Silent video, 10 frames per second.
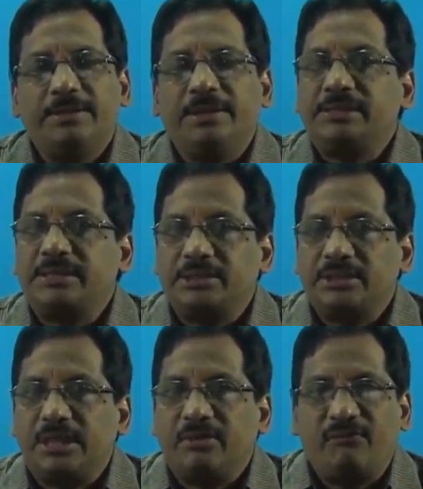is such
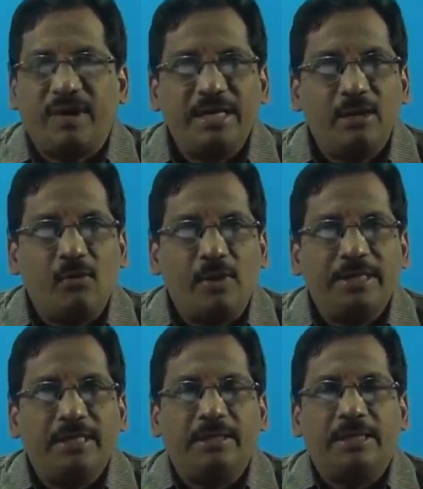that phi
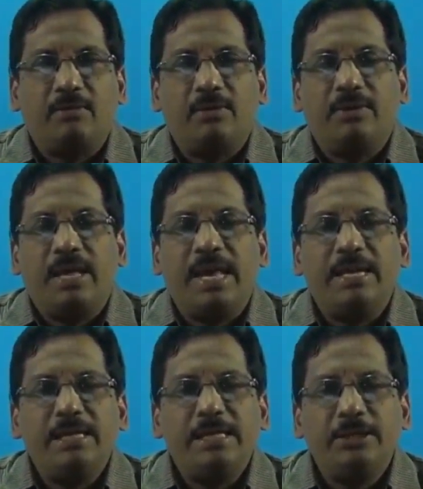coil equal to
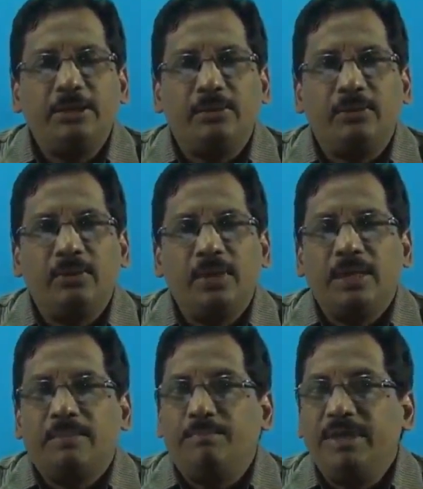N into
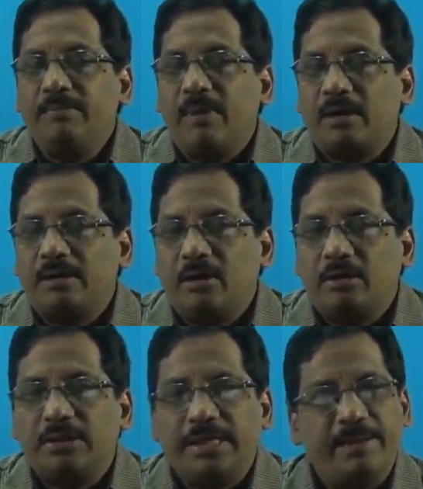B bar
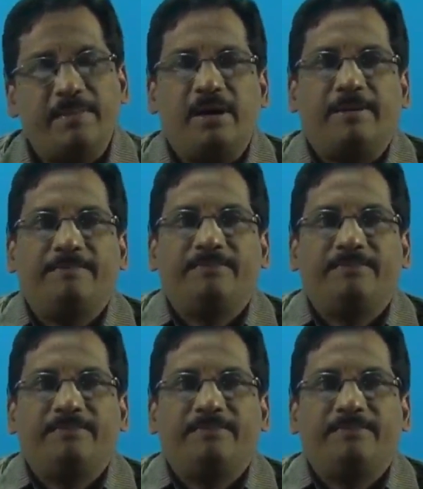dot A bar,